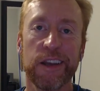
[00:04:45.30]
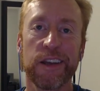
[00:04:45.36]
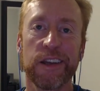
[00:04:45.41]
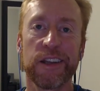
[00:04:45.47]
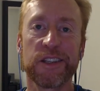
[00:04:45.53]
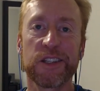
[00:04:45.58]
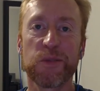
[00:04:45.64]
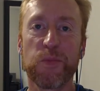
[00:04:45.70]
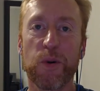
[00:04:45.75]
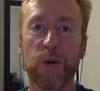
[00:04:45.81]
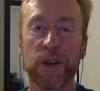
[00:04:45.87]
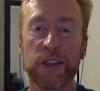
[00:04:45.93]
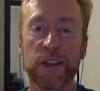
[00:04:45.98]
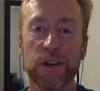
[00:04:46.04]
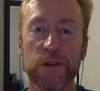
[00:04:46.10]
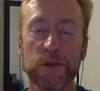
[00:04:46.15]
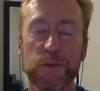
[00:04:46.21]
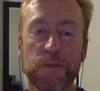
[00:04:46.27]
and supporting
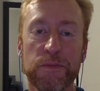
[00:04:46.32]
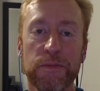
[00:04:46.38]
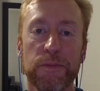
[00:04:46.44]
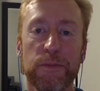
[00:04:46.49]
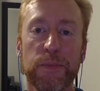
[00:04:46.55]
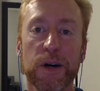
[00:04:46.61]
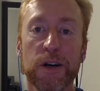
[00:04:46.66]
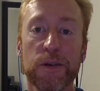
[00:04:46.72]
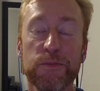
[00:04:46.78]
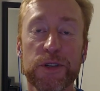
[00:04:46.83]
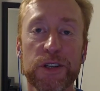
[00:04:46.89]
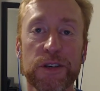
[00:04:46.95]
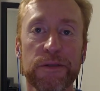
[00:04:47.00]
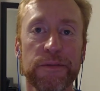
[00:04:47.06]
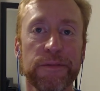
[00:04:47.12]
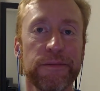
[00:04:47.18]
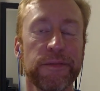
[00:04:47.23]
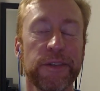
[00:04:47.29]
those bums,
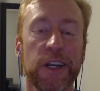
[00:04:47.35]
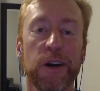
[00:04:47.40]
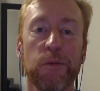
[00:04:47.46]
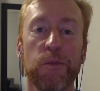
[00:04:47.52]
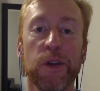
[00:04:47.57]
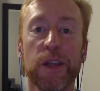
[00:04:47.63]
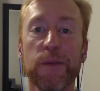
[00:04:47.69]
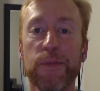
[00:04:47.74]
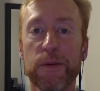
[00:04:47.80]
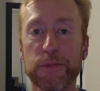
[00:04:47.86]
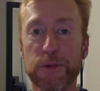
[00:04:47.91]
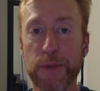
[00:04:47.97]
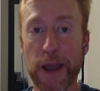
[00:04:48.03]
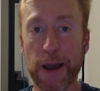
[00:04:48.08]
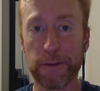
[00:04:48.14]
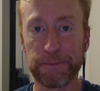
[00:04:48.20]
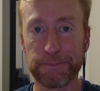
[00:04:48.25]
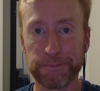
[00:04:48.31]
really bums me
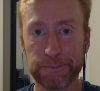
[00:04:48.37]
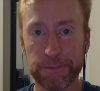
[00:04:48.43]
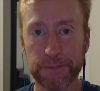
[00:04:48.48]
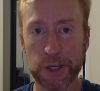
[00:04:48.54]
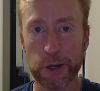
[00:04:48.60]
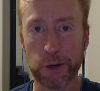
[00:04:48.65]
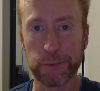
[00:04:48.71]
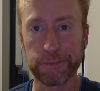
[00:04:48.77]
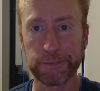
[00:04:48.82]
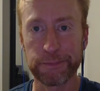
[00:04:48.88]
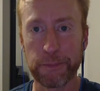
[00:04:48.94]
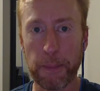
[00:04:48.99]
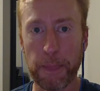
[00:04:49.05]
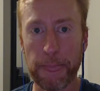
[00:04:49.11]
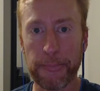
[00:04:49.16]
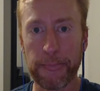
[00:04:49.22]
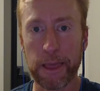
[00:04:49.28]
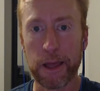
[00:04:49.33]
out. So,
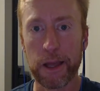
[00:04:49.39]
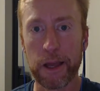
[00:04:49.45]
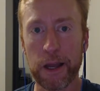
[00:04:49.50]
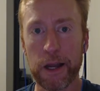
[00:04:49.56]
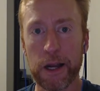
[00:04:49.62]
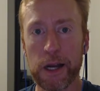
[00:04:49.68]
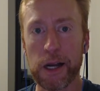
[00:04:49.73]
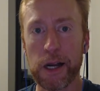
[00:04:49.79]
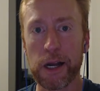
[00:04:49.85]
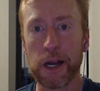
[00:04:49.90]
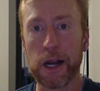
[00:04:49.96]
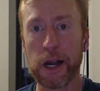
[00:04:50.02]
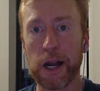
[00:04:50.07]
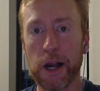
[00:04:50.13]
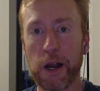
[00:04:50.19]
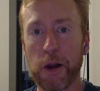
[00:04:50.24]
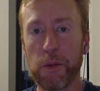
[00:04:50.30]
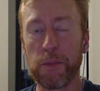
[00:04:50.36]

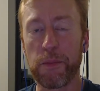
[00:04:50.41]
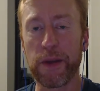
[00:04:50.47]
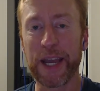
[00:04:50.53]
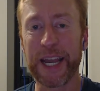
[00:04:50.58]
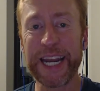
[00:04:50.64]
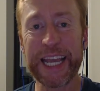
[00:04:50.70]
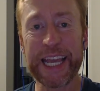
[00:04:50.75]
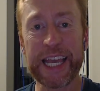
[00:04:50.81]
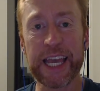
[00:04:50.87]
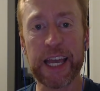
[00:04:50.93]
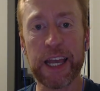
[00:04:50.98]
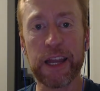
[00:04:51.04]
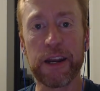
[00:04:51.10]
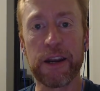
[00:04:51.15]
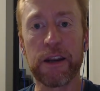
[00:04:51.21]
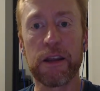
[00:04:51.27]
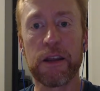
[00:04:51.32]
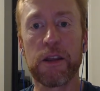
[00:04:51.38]
and
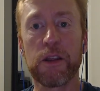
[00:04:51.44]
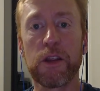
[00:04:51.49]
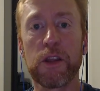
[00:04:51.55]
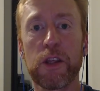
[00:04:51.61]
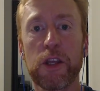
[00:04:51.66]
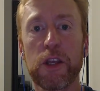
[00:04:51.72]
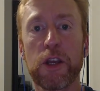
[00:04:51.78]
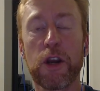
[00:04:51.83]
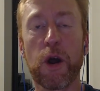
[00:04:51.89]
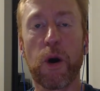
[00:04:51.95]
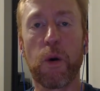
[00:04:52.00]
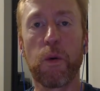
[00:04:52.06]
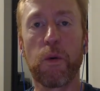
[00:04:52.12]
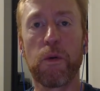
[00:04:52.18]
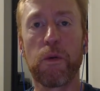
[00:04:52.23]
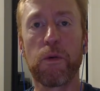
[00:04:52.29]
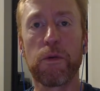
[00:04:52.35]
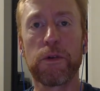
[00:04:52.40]
again,
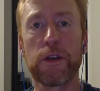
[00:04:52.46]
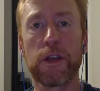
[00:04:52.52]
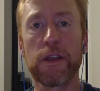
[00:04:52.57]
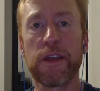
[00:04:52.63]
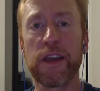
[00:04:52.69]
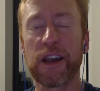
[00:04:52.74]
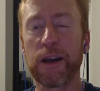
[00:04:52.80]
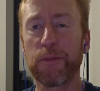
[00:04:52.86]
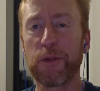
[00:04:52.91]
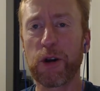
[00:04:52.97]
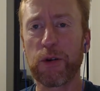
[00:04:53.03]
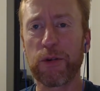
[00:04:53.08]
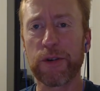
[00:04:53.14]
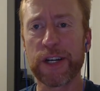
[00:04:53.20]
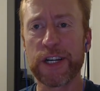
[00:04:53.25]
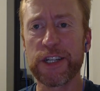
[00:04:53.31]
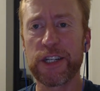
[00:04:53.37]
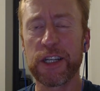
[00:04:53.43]
do you think I'm
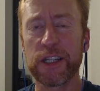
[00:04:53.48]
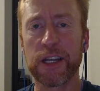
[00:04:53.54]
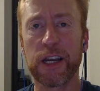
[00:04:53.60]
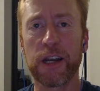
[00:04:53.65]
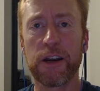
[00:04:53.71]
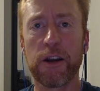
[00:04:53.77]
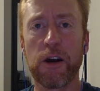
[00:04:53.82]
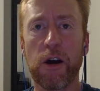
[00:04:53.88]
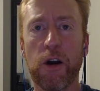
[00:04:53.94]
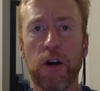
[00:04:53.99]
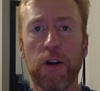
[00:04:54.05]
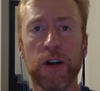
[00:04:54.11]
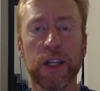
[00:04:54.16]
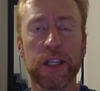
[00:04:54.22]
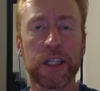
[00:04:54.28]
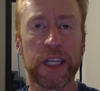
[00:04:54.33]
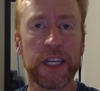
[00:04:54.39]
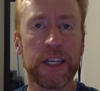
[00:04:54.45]
crazy that our
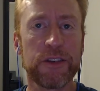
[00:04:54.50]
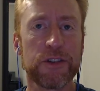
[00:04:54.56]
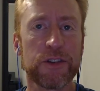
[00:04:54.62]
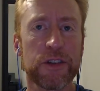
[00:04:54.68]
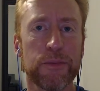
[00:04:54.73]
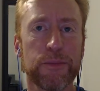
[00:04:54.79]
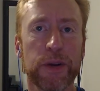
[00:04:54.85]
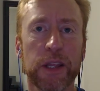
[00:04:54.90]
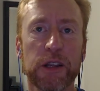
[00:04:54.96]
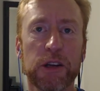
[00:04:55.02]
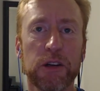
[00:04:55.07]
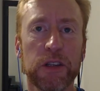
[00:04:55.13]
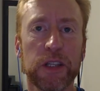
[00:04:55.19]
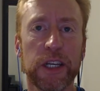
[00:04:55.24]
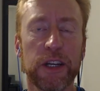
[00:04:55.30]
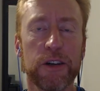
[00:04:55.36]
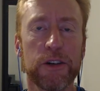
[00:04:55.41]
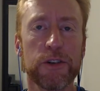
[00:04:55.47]
elites and political
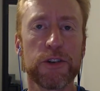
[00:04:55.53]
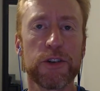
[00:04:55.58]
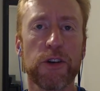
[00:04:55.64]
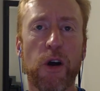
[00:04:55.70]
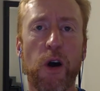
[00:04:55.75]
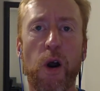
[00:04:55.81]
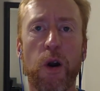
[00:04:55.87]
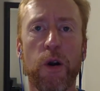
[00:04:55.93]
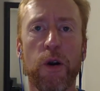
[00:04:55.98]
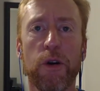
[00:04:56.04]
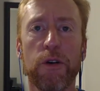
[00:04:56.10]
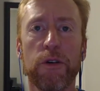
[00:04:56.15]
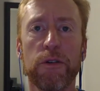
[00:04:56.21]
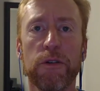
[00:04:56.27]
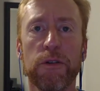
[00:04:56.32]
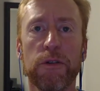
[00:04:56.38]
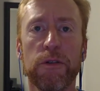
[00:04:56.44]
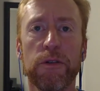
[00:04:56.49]
leaders are,
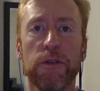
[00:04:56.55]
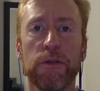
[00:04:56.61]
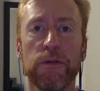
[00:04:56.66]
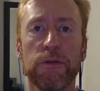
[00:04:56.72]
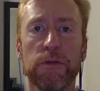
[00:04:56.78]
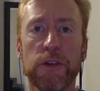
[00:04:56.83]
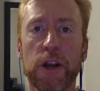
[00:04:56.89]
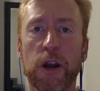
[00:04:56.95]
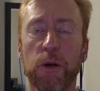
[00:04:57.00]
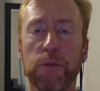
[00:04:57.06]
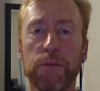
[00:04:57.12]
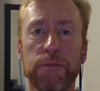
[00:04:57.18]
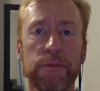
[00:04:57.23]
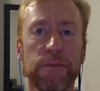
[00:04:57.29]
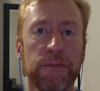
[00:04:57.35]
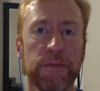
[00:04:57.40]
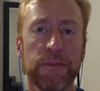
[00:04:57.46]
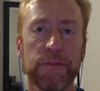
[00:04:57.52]
you know,
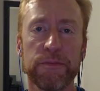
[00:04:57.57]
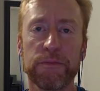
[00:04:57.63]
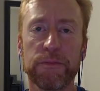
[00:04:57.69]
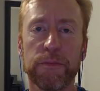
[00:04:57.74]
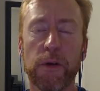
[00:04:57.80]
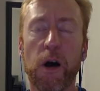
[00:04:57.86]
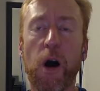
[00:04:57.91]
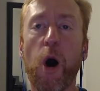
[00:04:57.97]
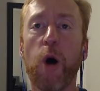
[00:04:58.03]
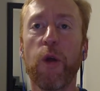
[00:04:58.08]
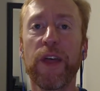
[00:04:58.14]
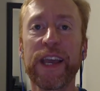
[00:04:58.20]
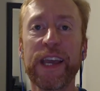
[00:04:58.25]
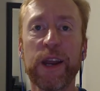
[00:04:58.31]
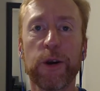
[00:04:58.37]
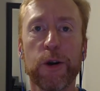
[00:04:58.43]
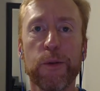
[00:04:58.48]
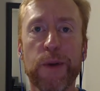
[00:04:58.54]
all they
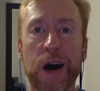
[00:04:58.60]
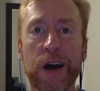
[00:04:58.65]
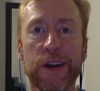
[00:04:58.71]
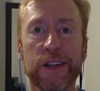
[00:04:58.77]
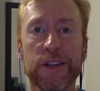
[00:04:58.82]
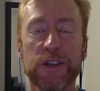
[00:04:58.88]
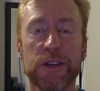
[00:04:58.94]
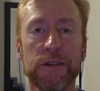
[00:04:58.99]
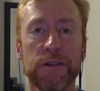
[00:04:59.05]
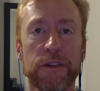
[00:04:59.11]
care about is,